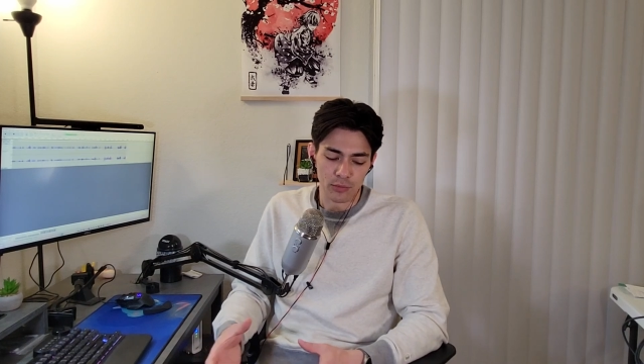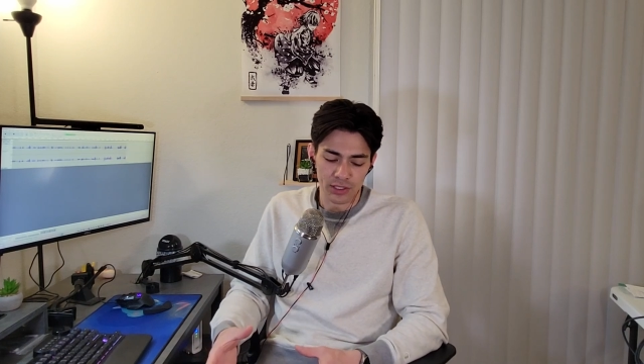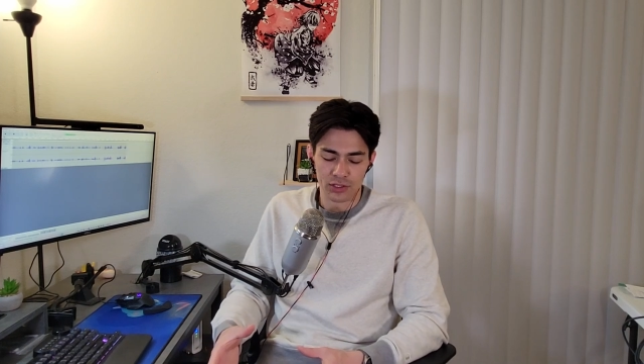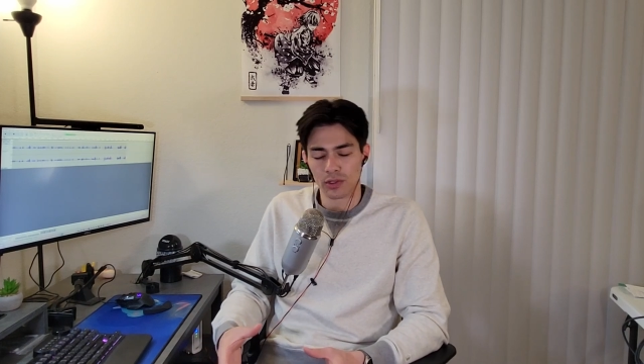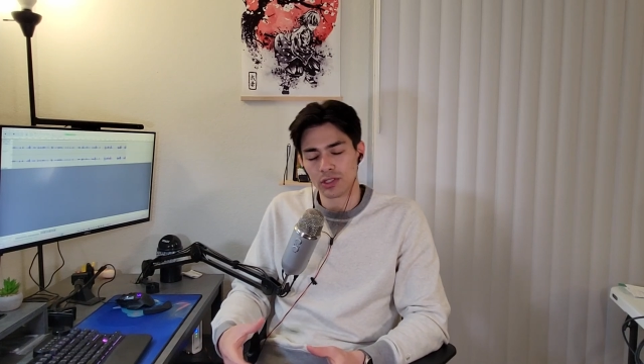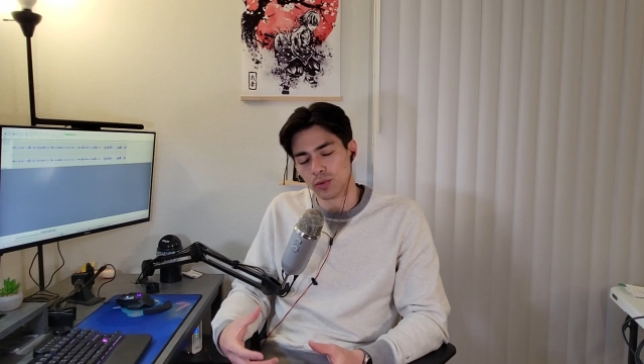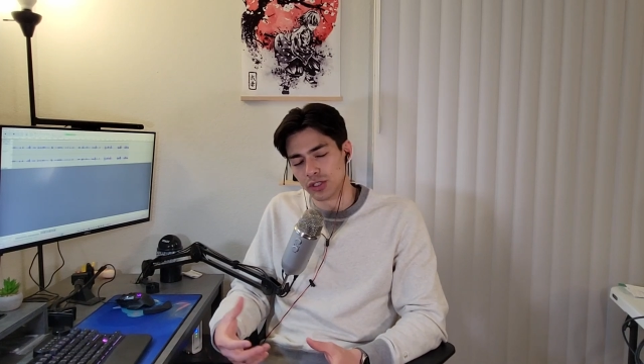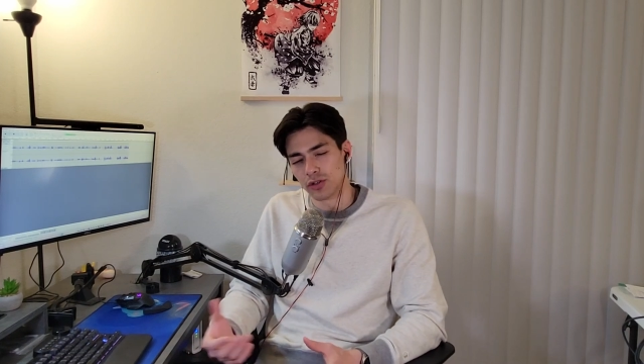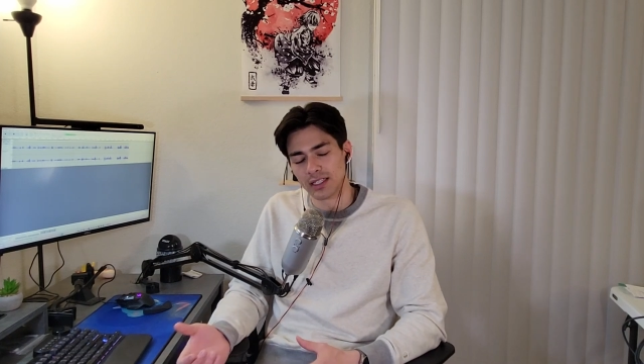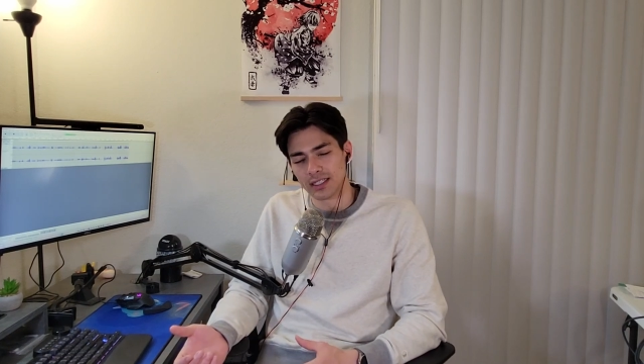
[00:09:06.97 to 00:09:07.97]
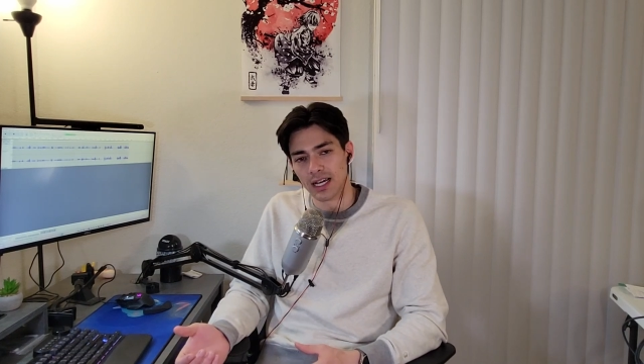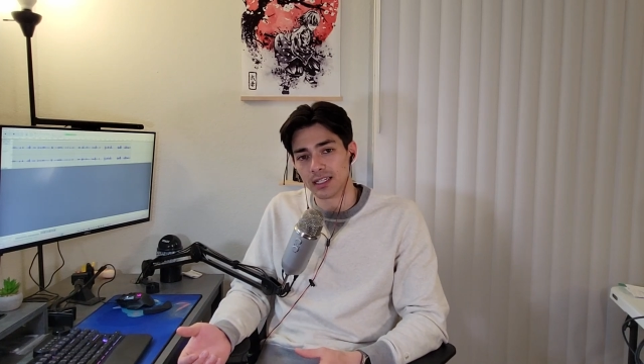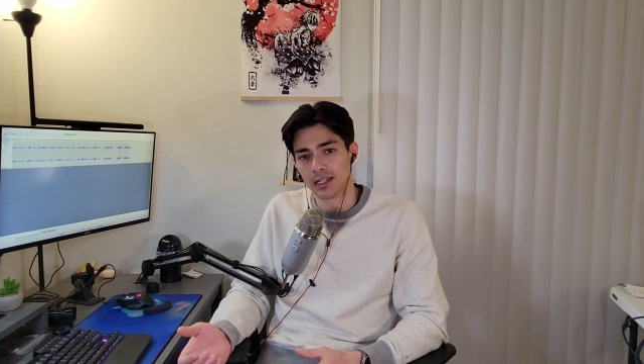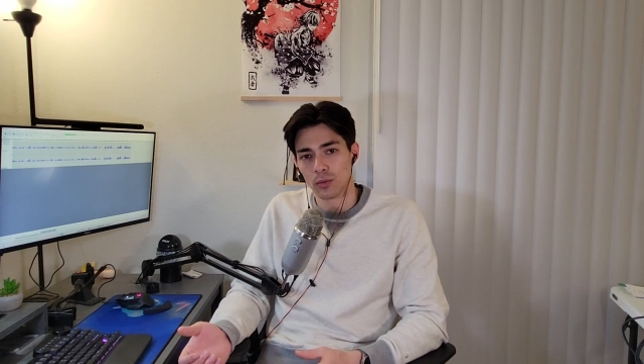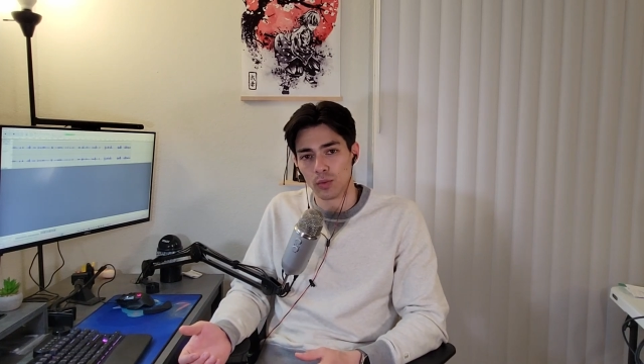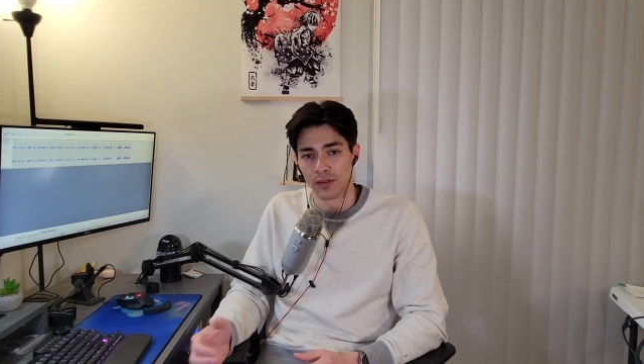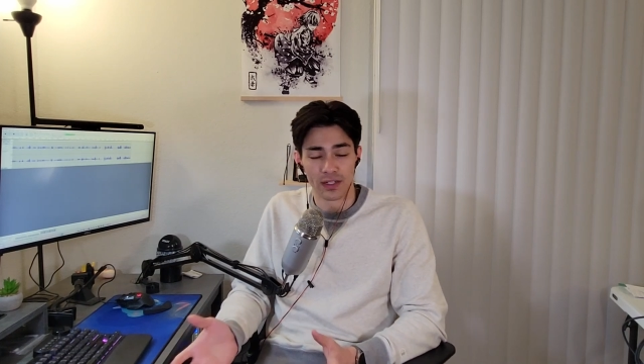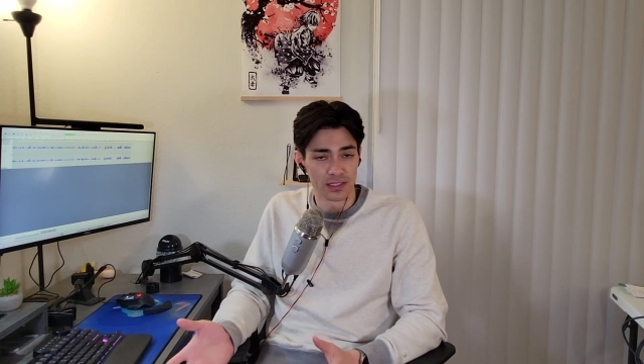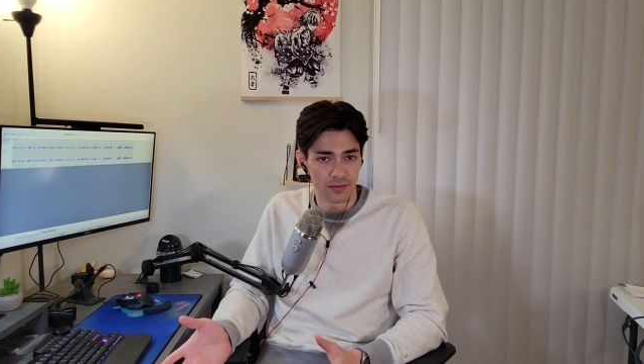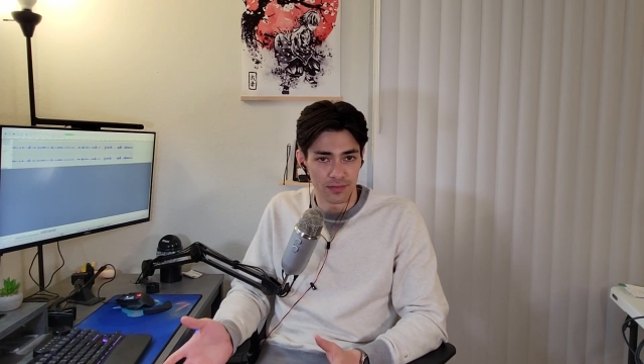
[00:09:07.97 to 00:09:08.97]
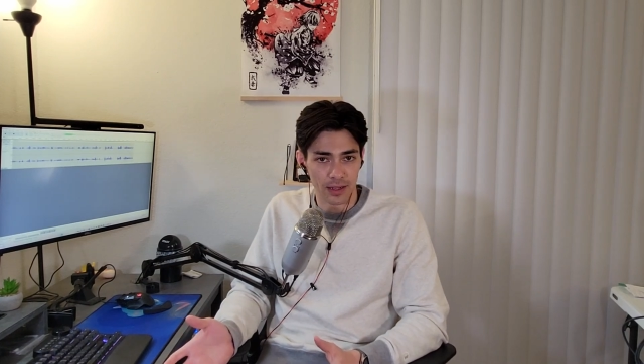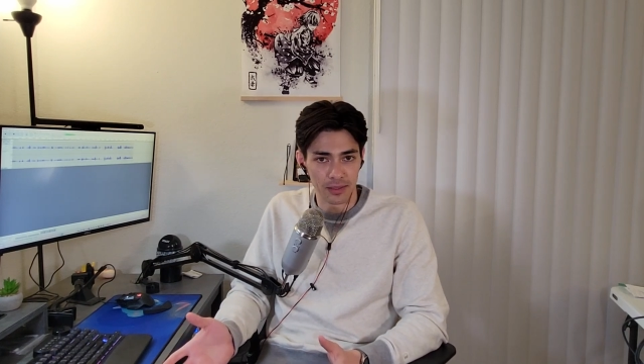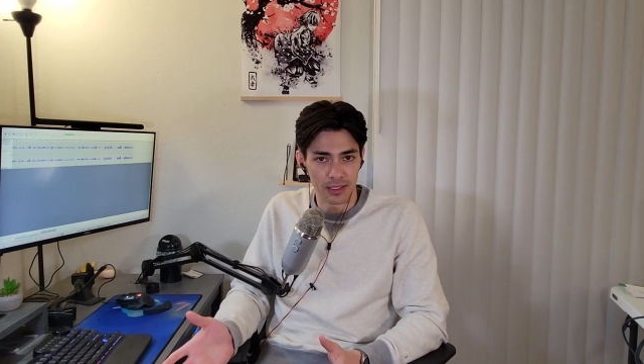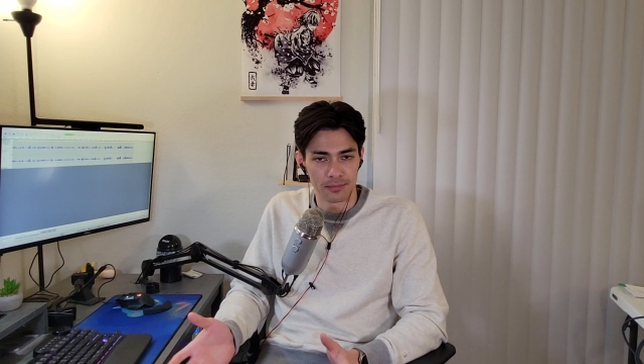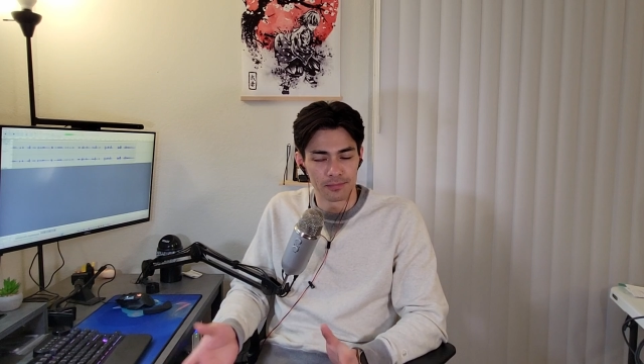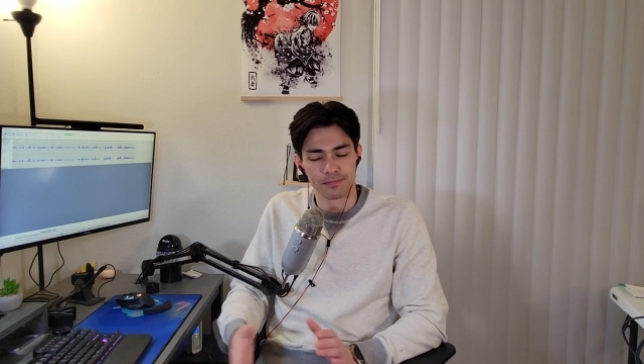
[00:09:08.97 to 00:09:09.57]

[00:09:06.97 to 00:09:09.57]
resource when transacting with friends and family,